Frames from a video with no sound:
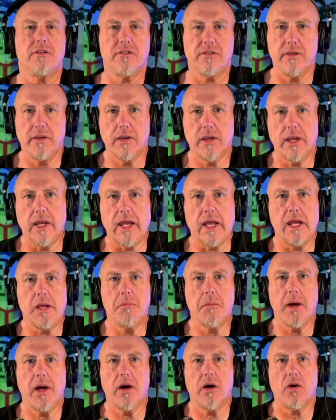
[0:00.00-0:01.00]
send an
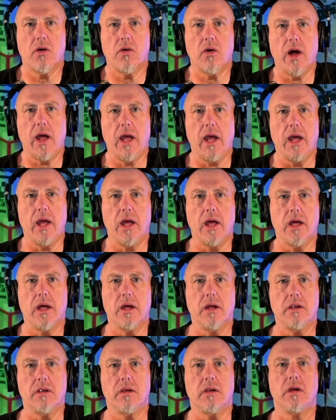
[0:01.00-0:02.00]
email
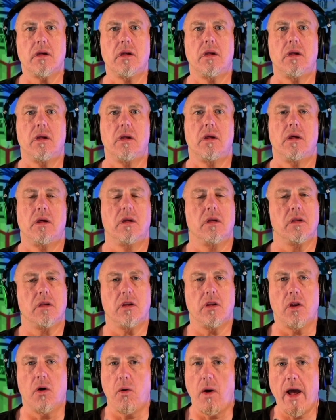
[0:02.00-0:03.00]
and,
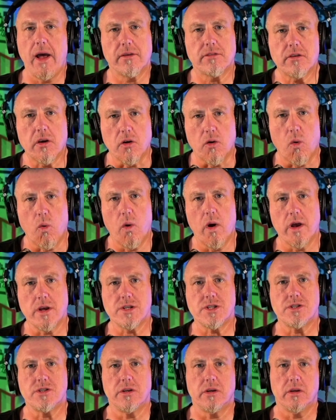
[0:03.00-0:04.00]
ask a
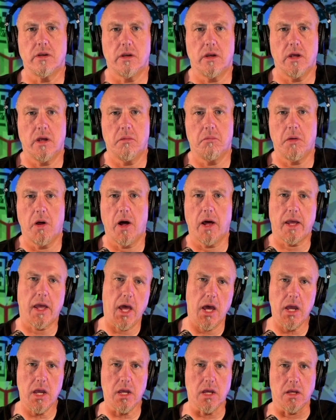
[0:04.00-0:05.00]
question and be
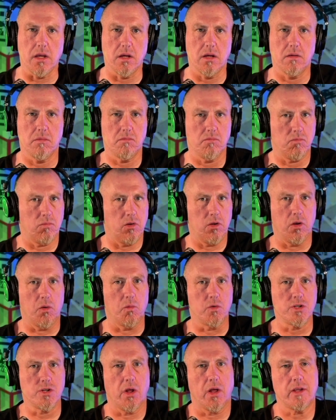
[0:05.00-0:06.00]
like, hey,
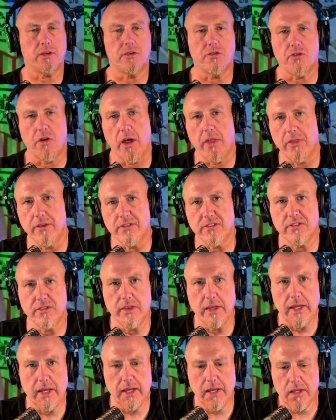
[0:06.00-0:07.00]
would you like to try this
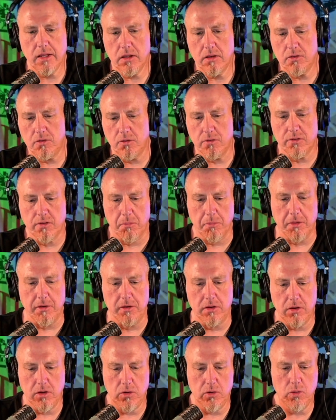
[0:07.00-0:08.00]
thing? Do
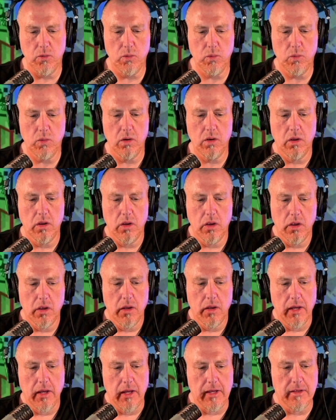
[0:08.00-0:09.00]
something new.
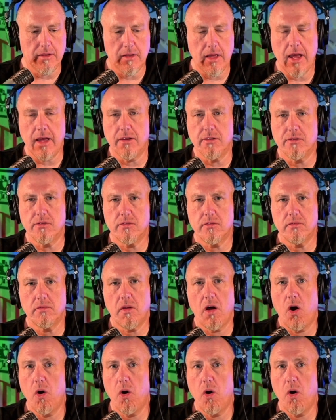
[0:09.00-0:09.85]
It has